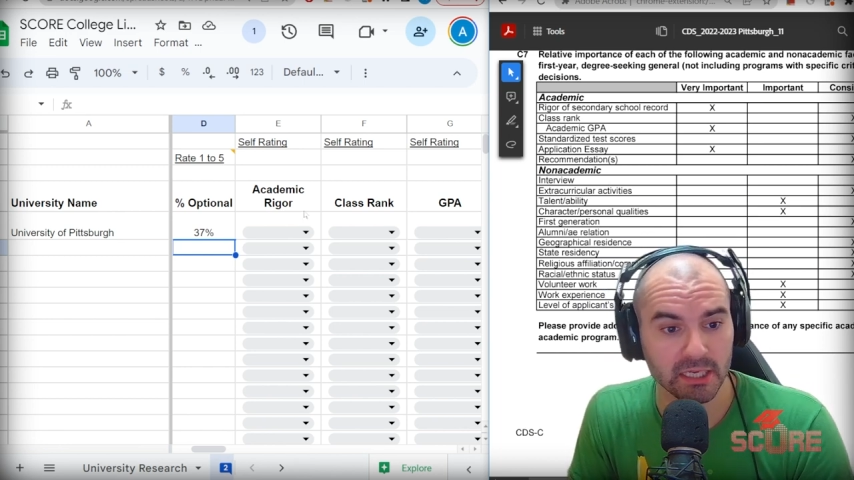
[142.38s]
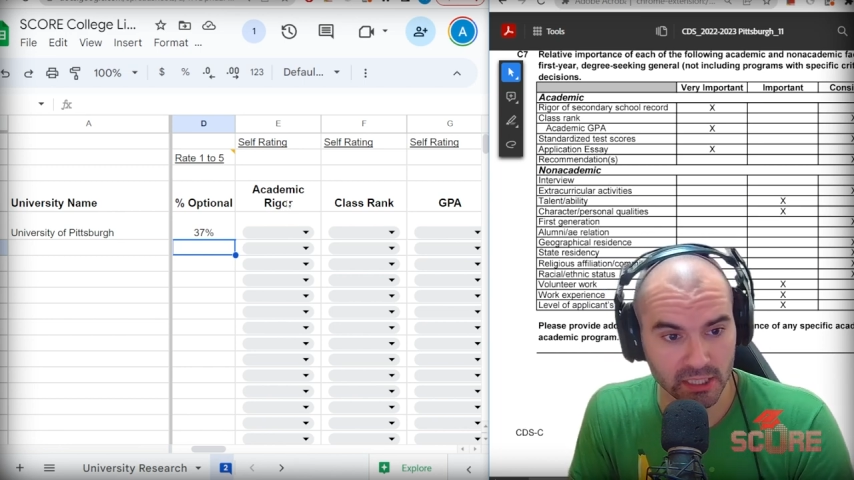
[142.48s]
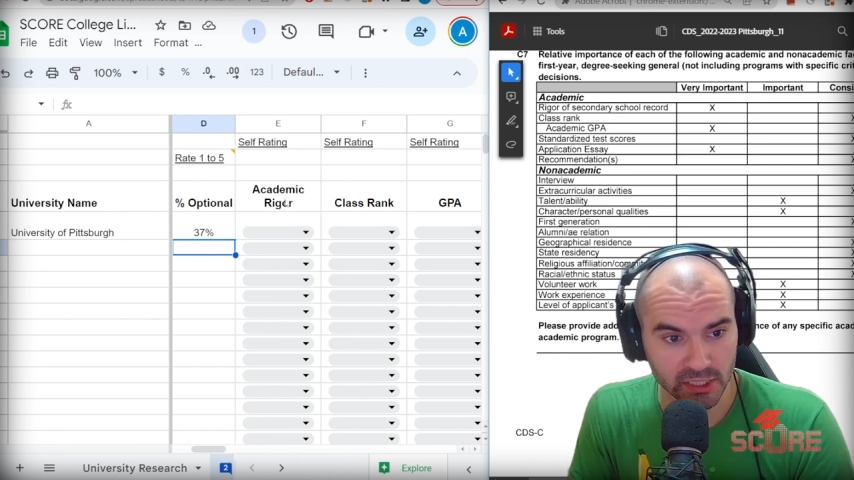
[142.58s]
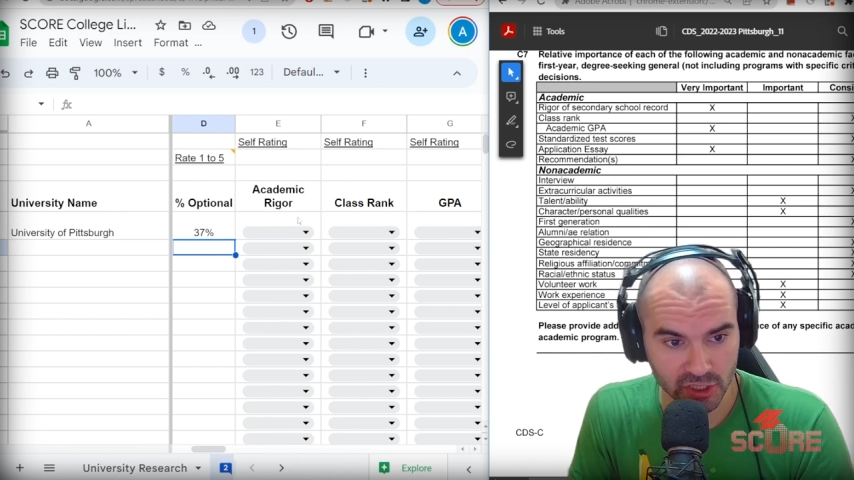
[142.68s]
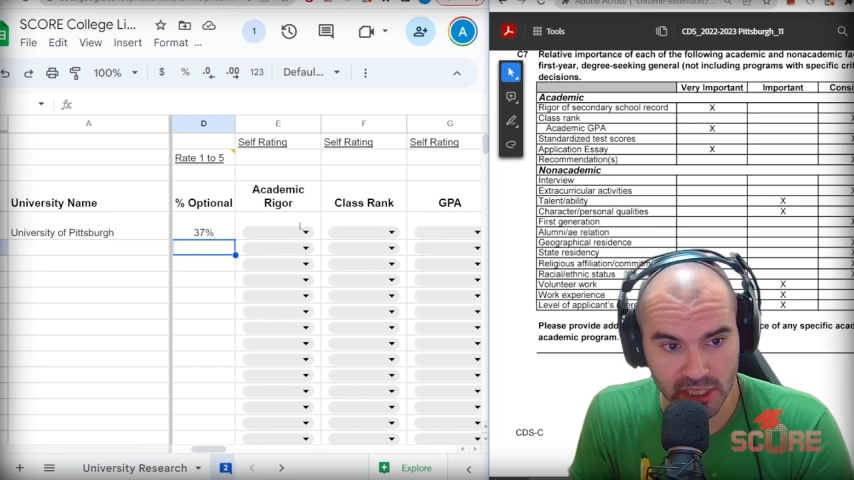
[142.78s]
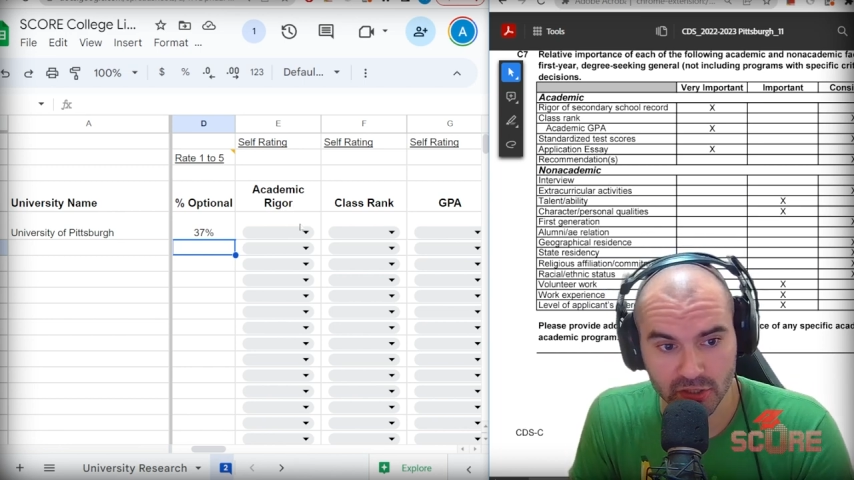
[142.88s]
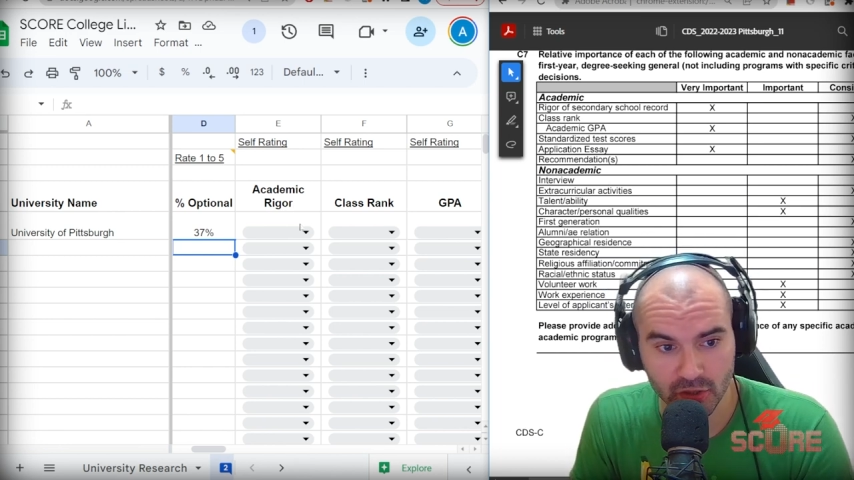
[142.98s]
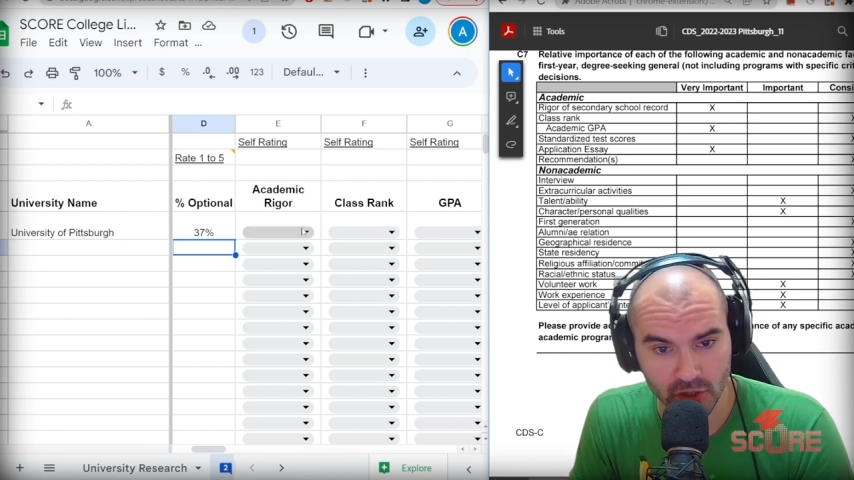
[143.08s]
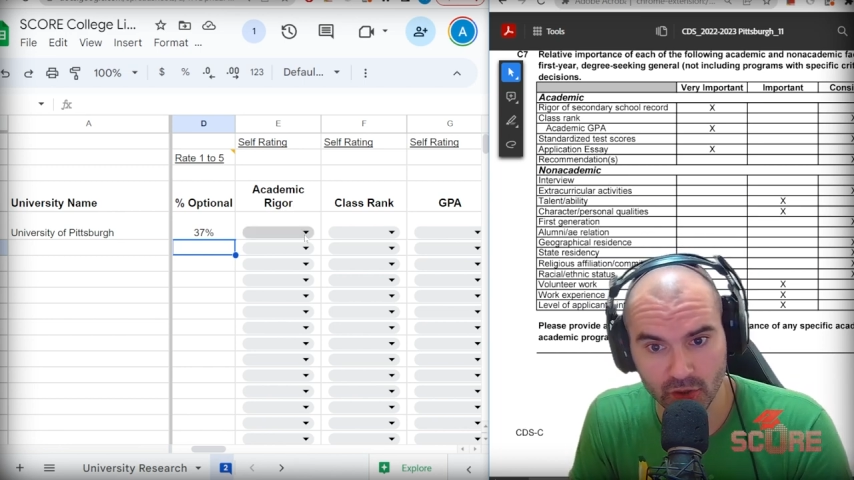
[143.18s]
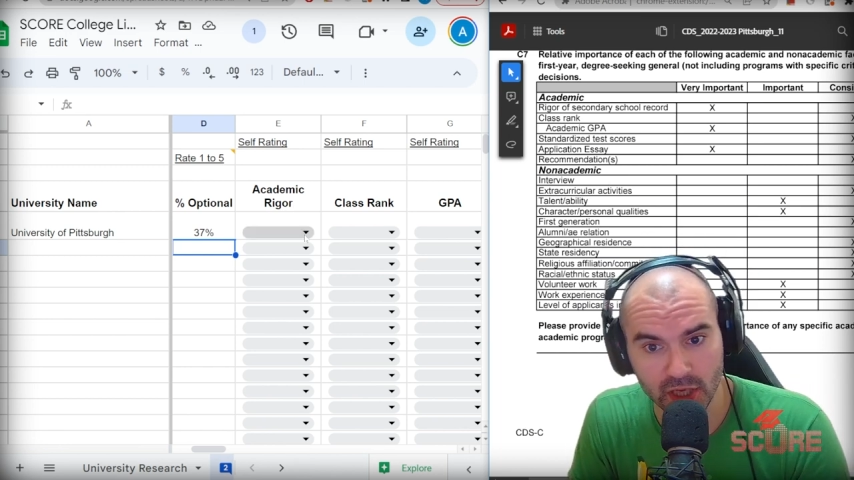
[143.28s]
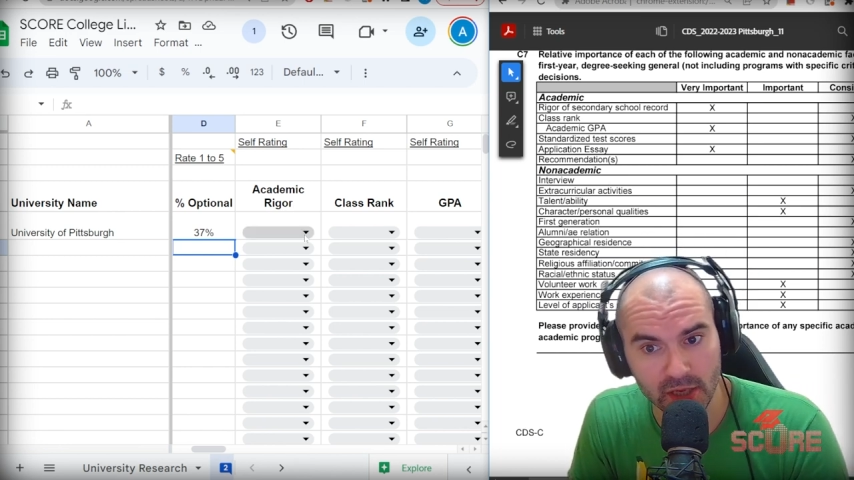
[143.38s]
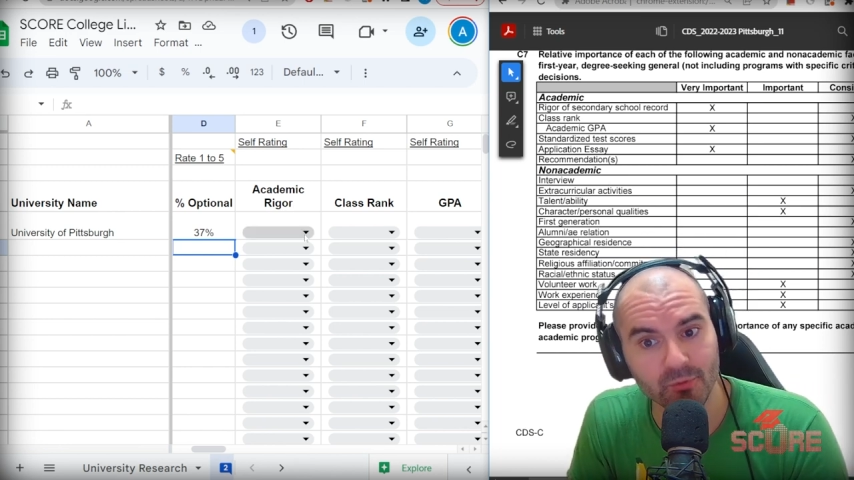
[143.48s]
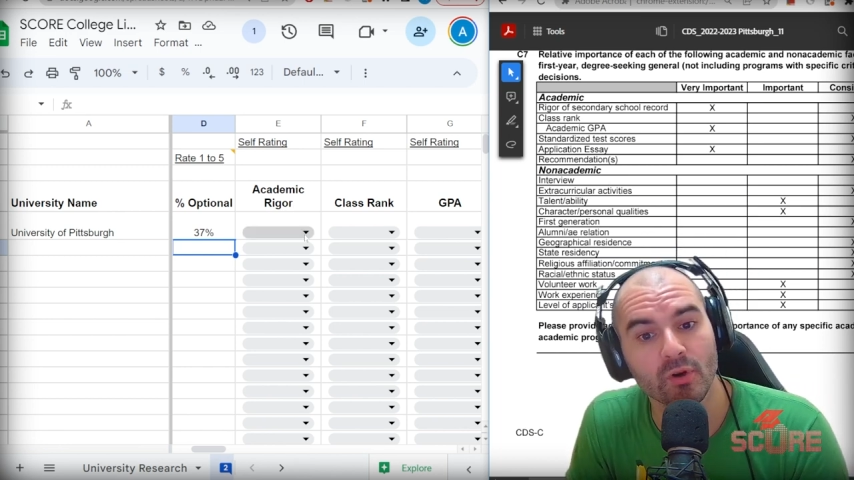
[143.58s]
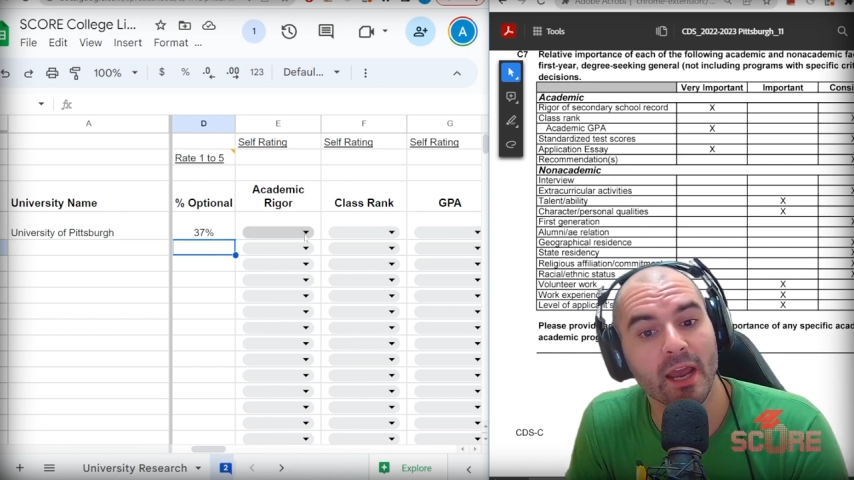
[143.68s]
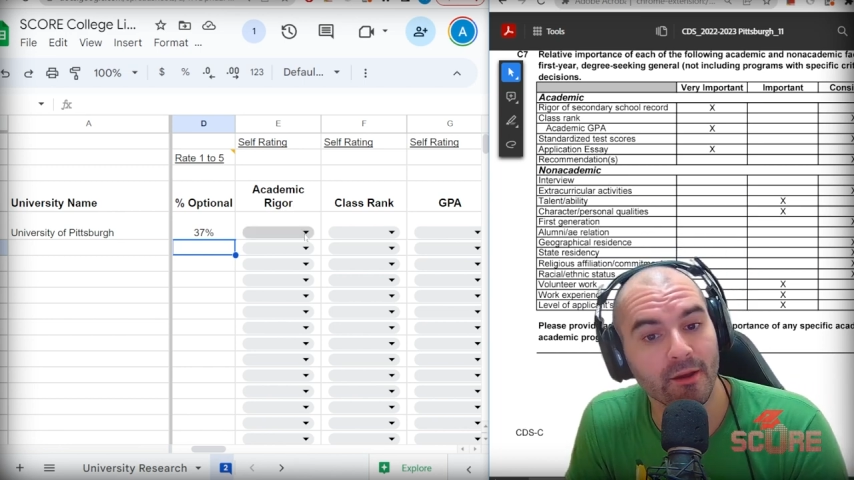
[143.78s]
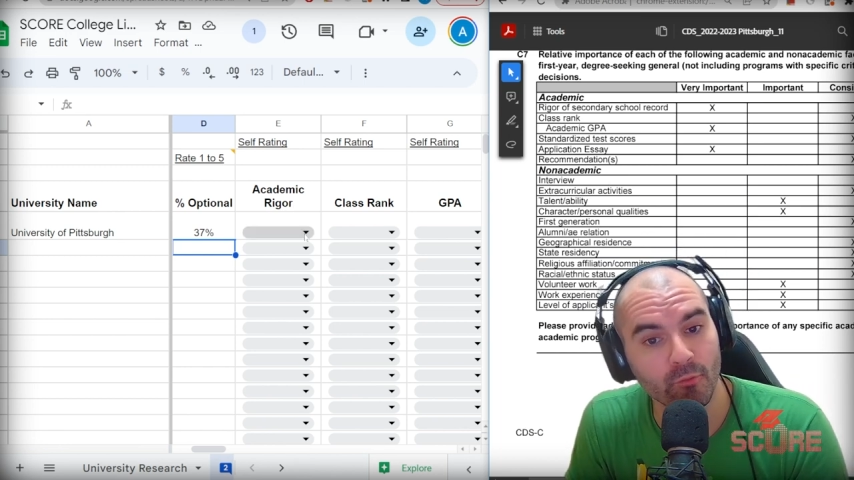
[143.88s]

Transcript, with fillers: into this sheet so that you can keep track